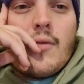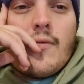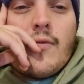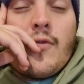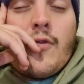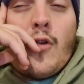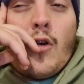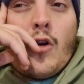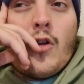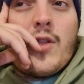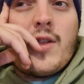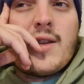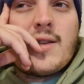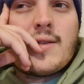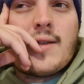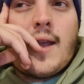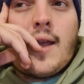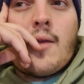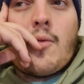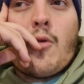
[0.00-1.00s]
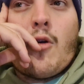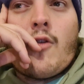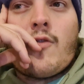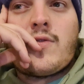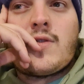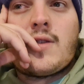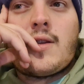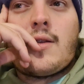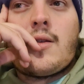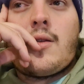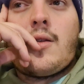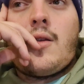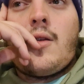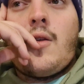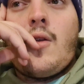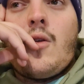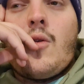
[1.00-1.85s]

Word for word: for this game, obviously